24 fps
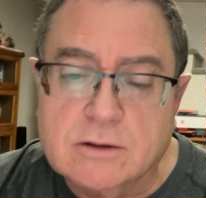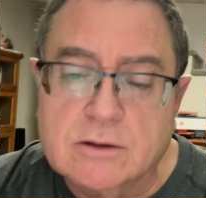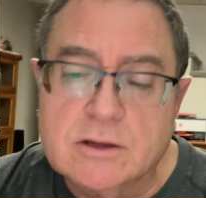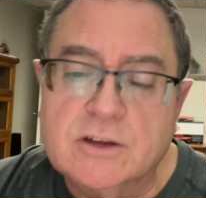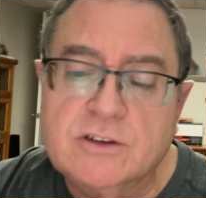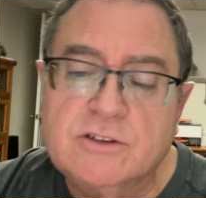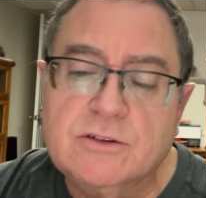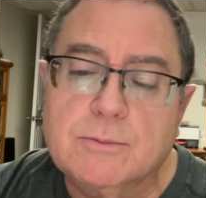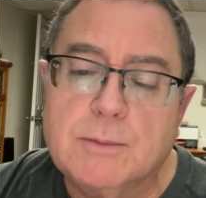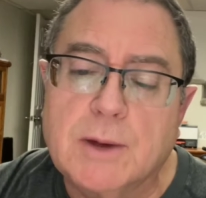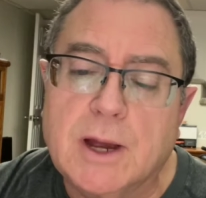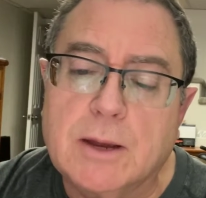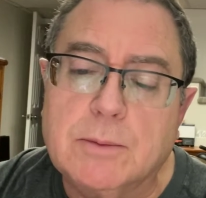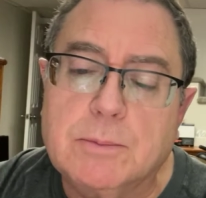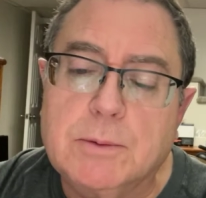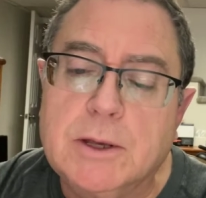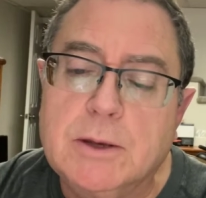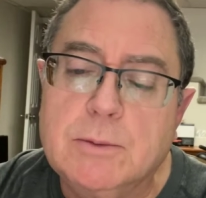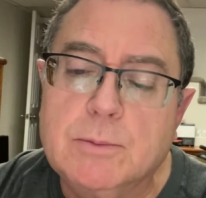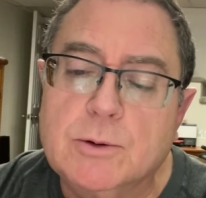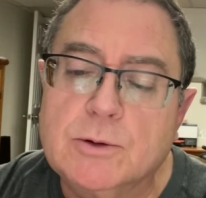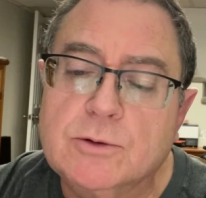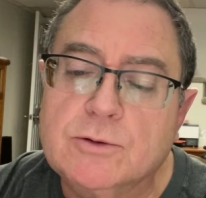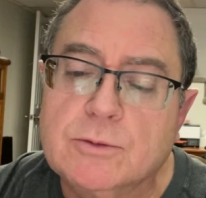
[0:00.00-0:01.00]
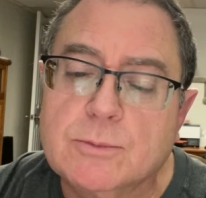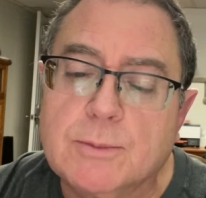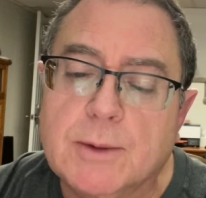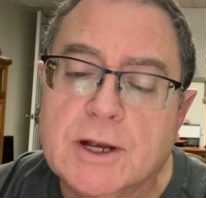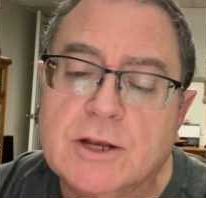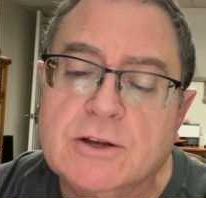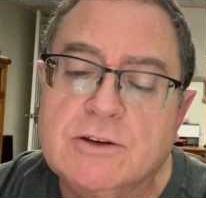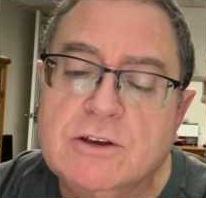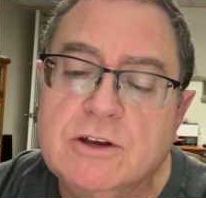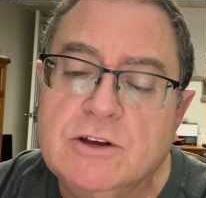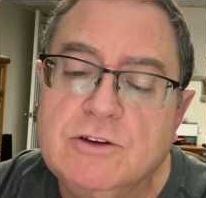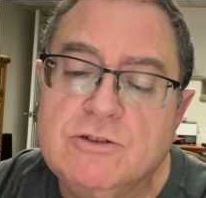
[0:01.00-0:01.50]
Listen, my people, to my
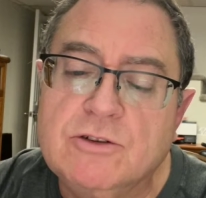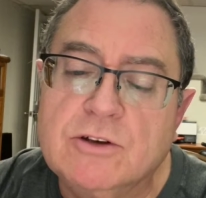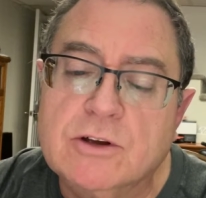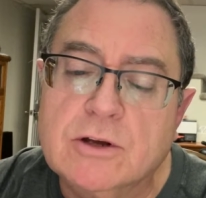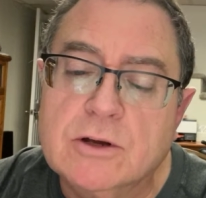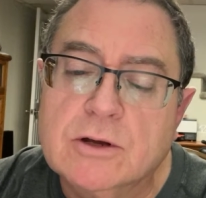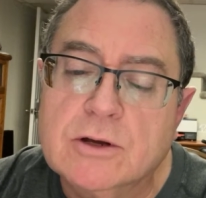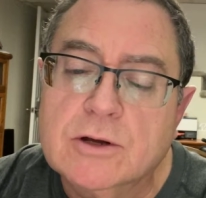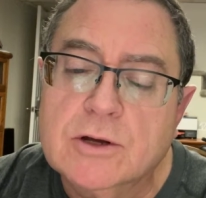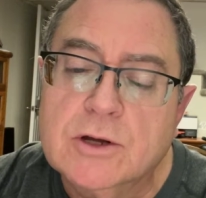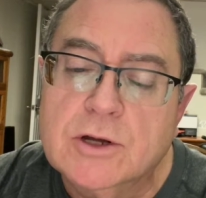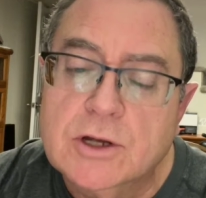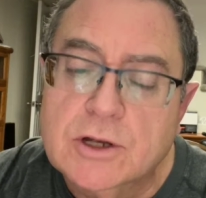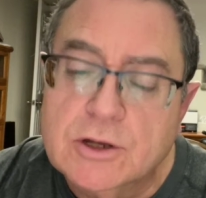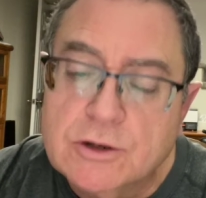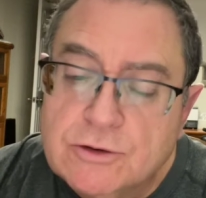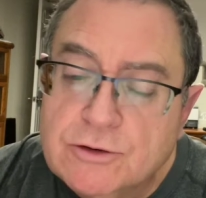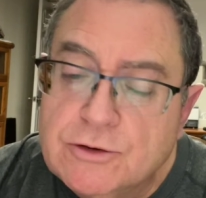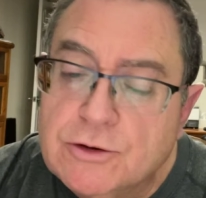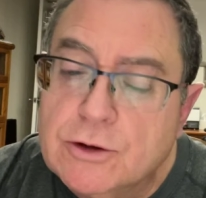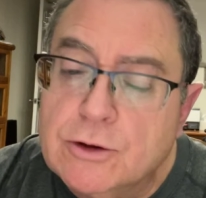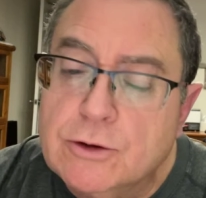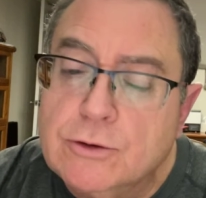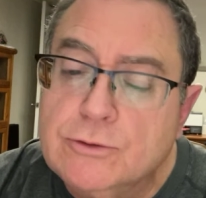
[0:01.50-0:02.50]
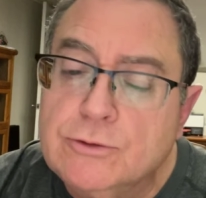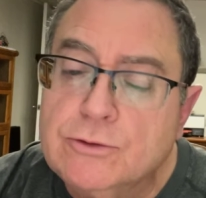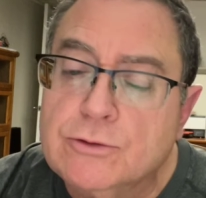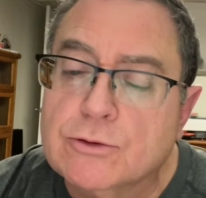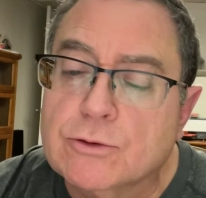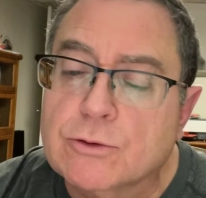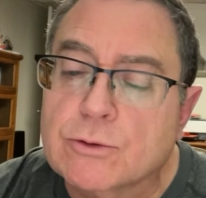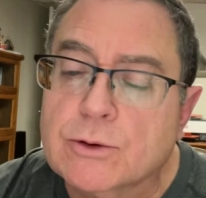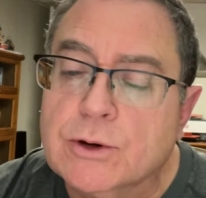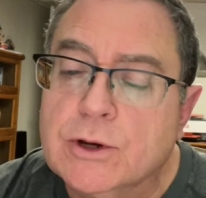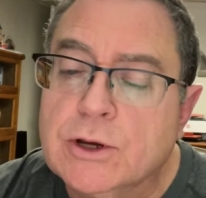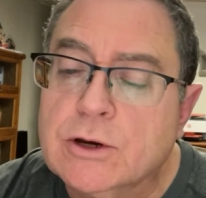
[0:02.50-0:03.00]
teaching. Tilt
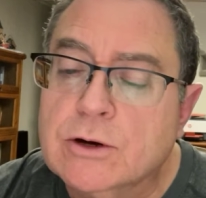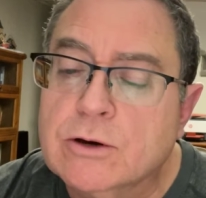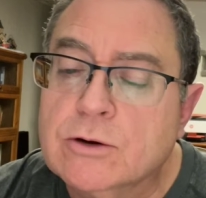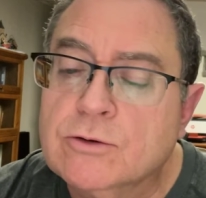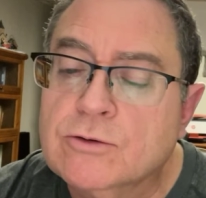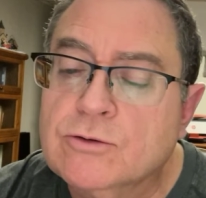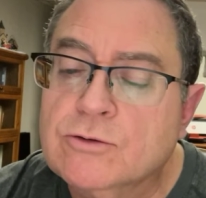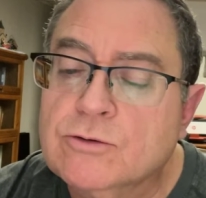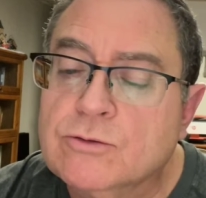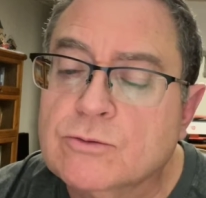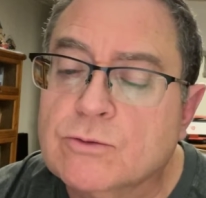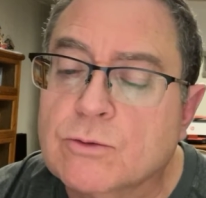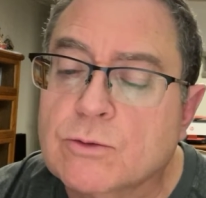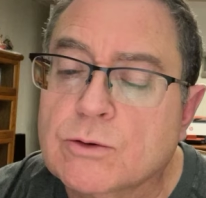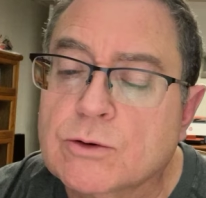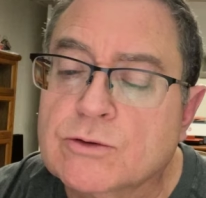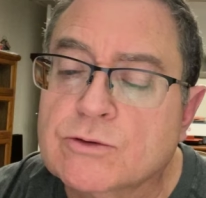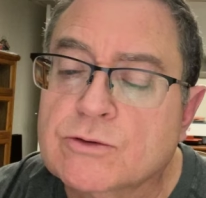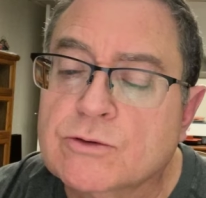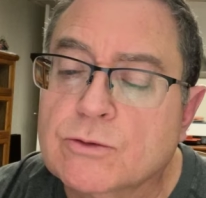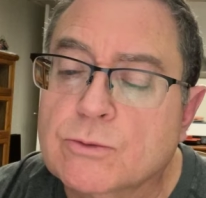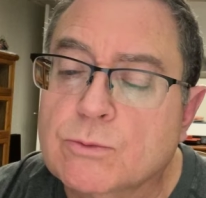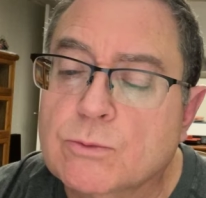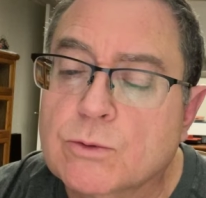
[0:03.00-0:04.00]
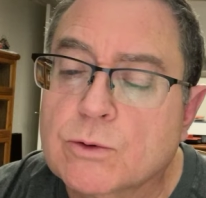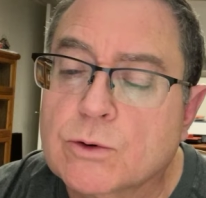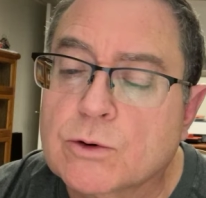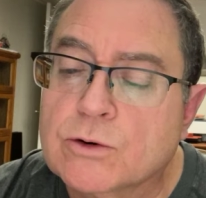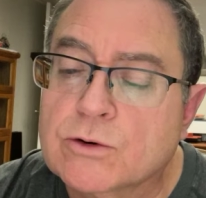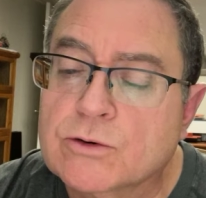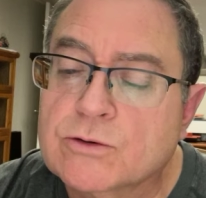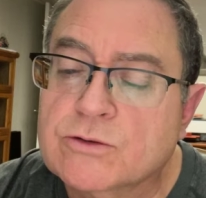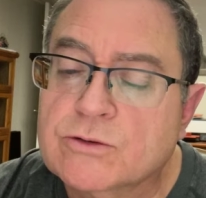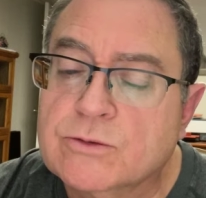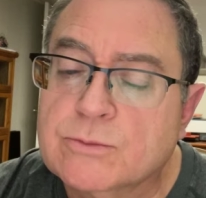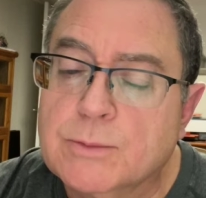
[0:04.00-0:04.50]
your ears towards the
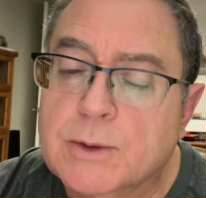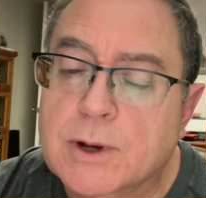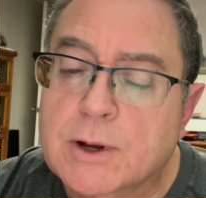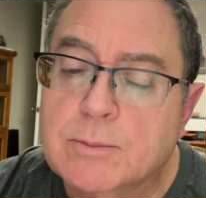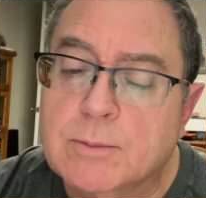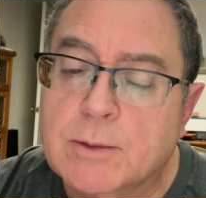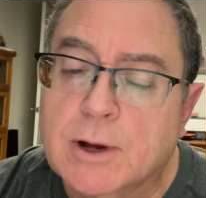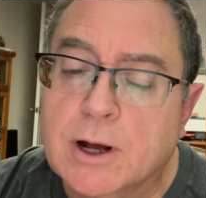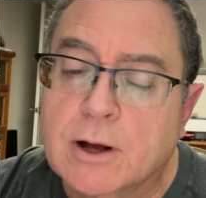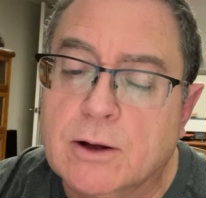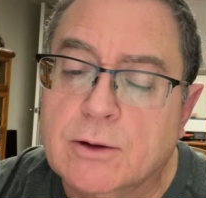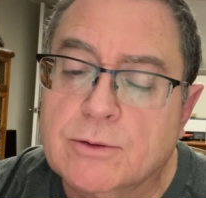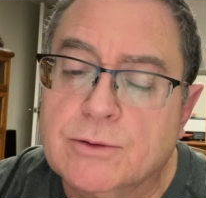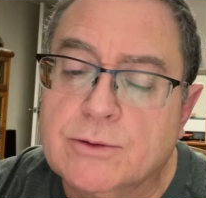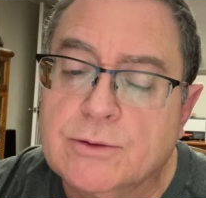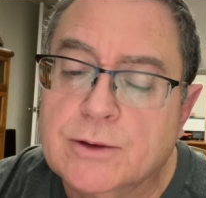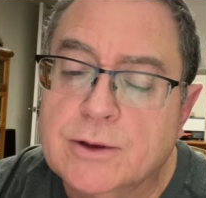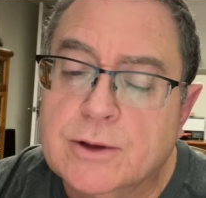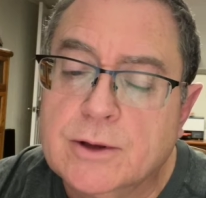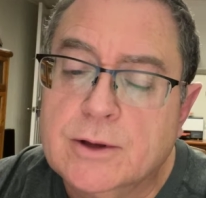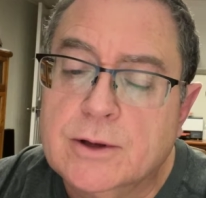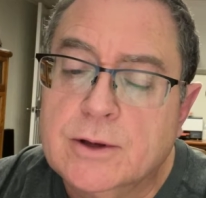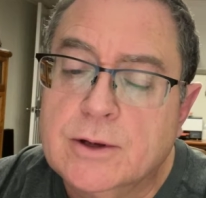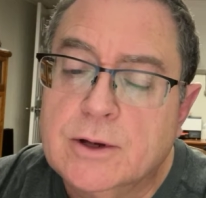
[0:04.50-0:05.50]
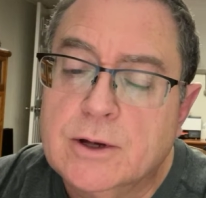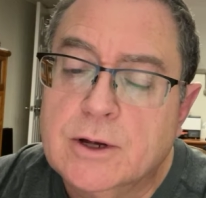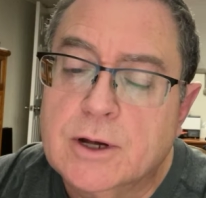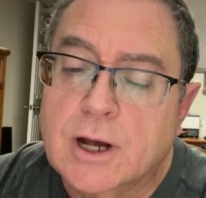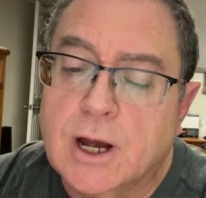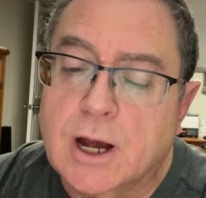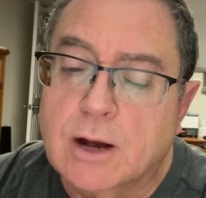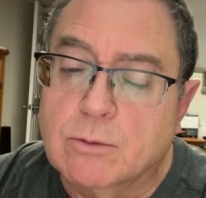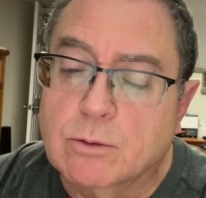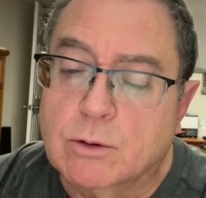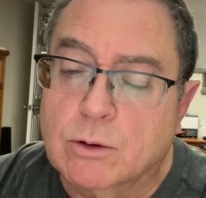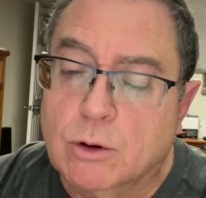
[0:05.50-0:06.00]
words of my mouth.
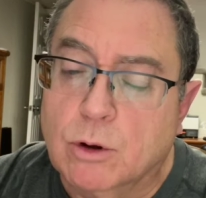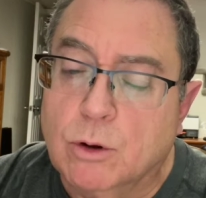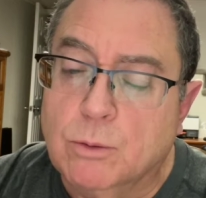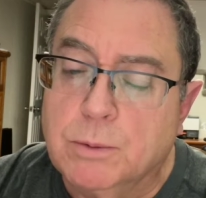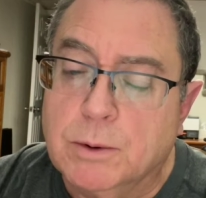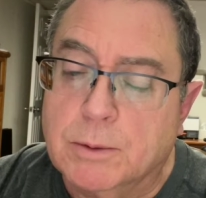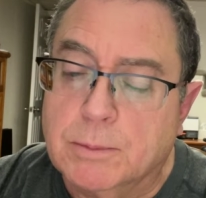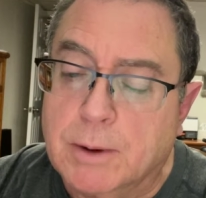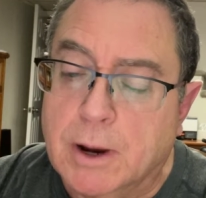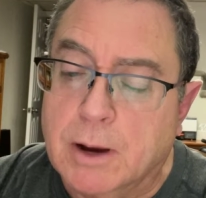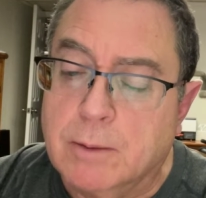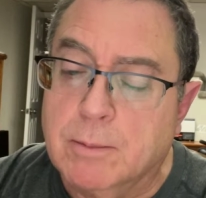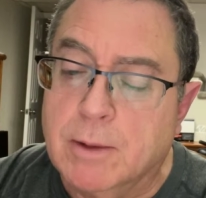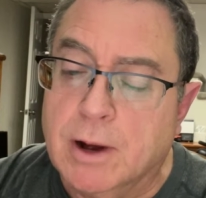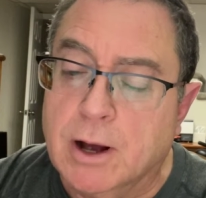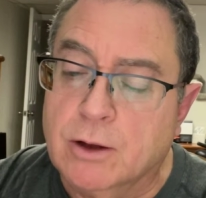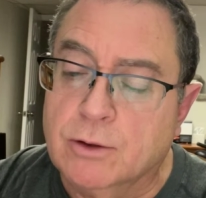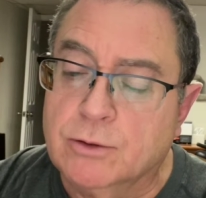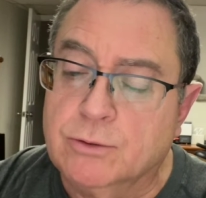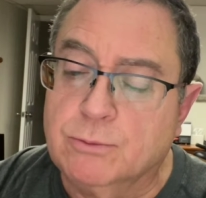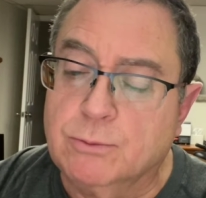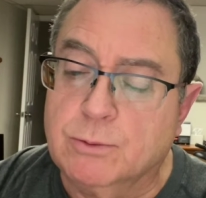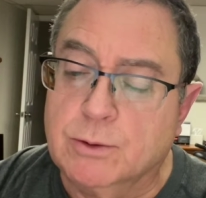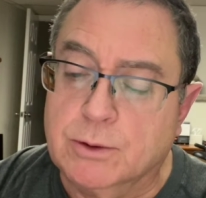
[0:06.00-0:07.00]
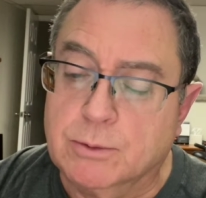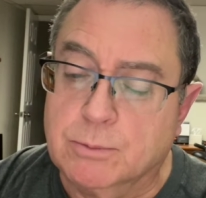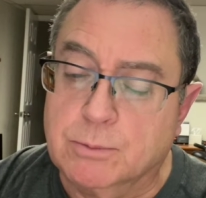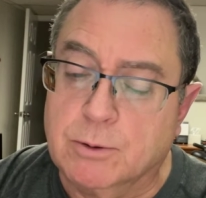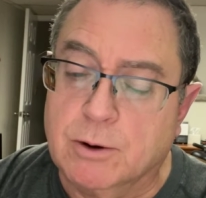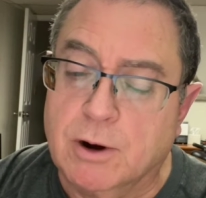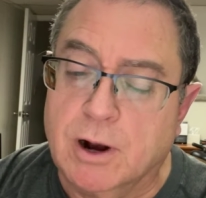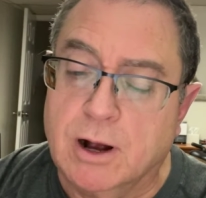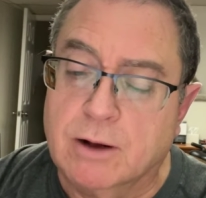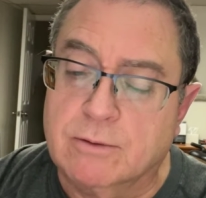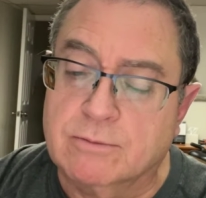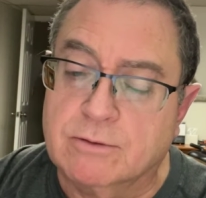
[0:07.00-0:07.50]
I will open my mouth with a
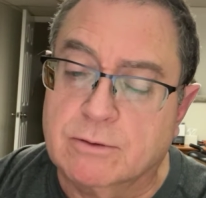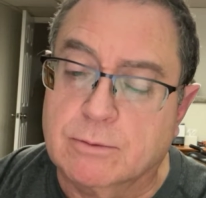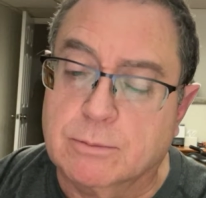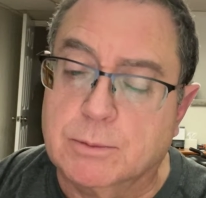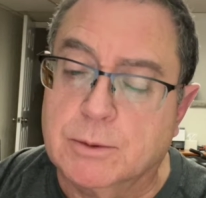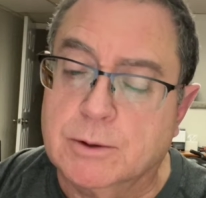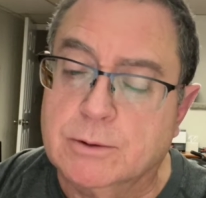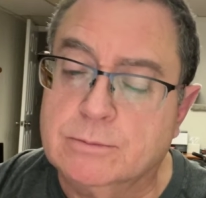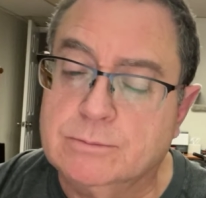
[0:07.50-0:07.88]
proverb.